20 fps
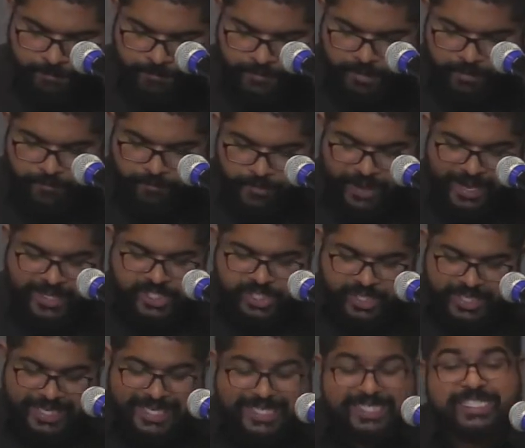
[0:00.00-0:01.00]
Friends,
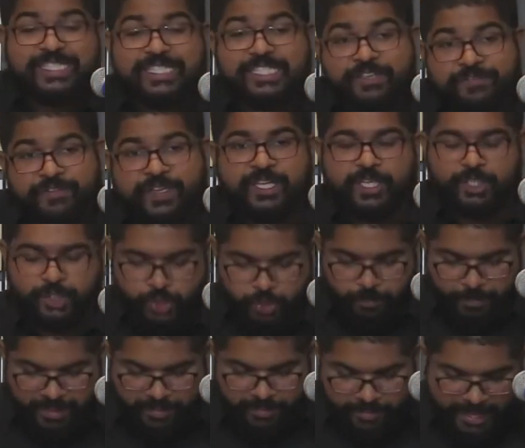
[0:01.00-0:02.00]
it is difficult to
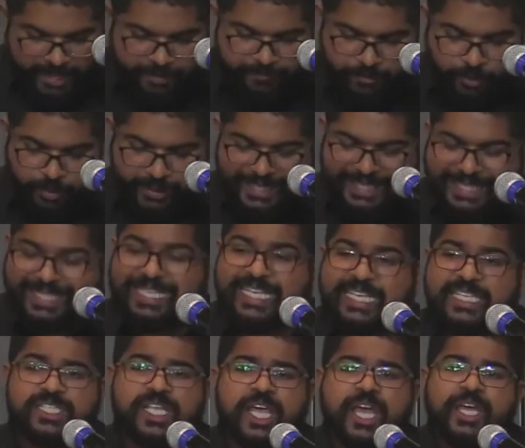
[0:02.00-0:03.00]
be thankful in
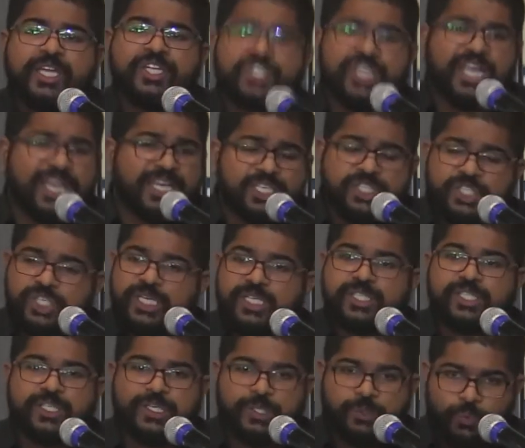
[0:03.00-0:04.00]
these challenging
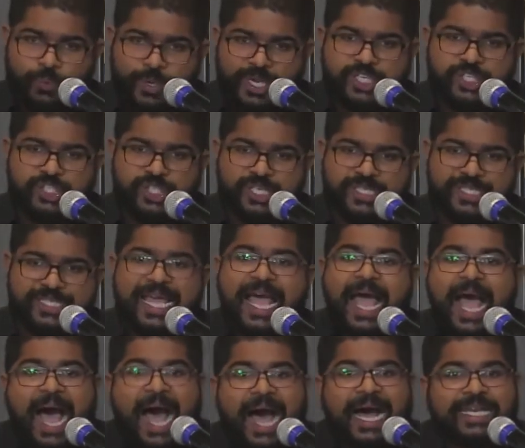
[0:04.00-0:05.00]
situations
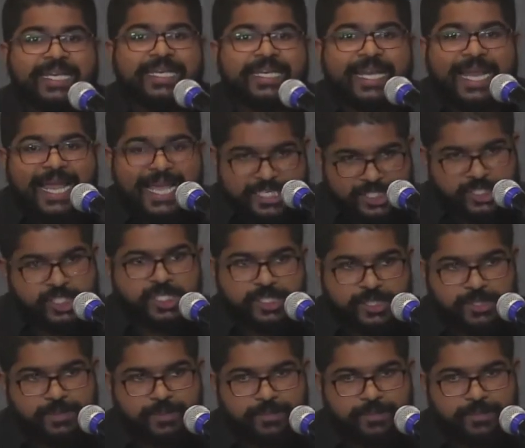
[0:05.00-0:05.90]
unless